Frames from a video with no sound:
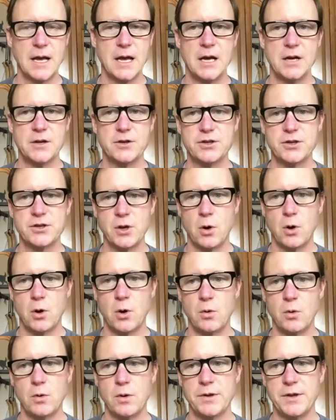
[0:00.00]

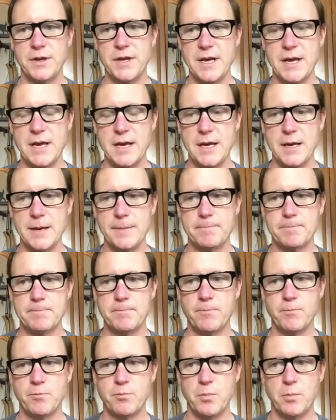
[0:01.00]
So
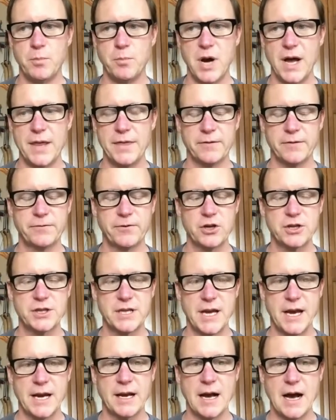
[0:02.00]
but the first
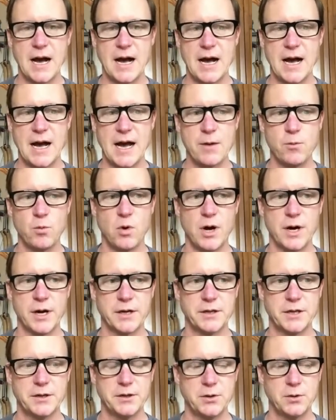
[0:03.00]
thing I wanted
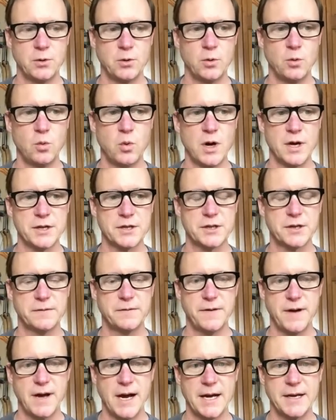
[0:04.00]
to do was to
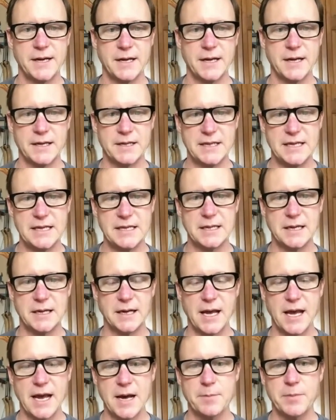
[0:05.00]
find a decent
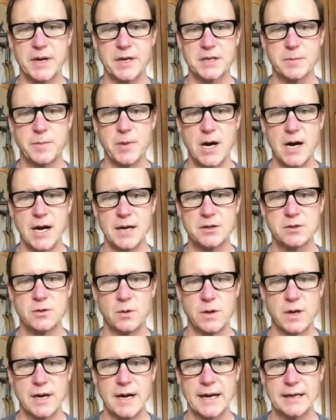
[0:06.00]
camping spot so
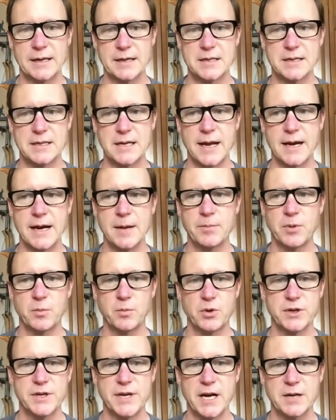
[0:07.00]
that I could set up and
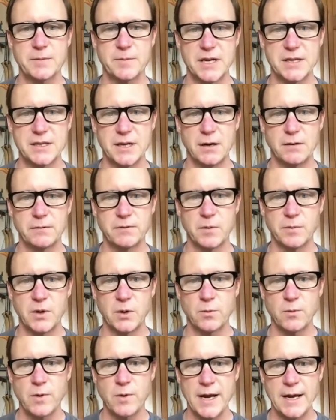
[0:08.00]
protect myself from the
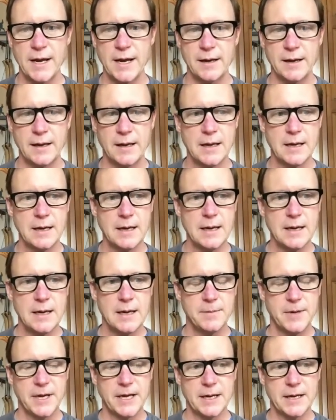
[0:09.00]
rain.
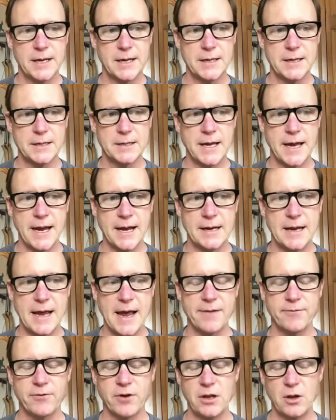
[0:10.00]
Because and
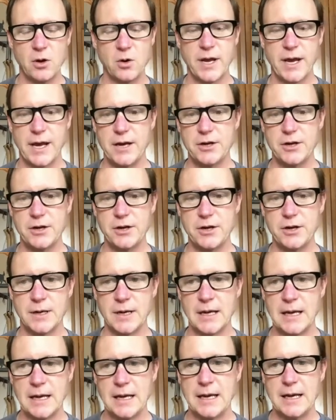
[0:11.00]
every location
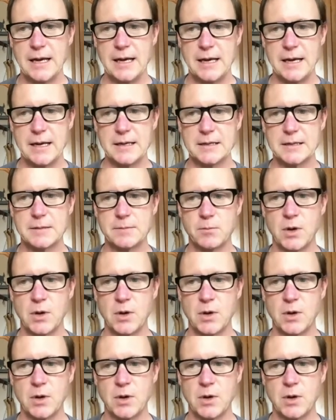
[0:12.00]
is